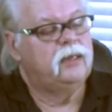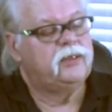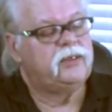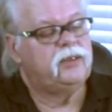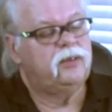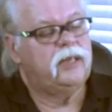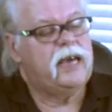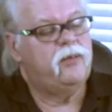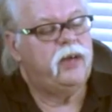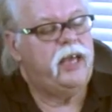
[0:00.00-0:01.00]
So
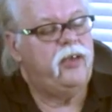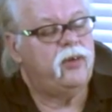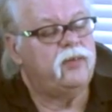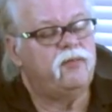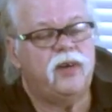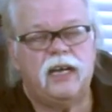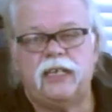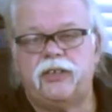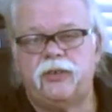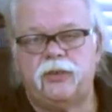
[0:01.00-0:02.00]
that way you can
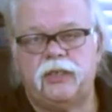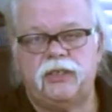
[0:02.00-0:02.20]
fine-tune,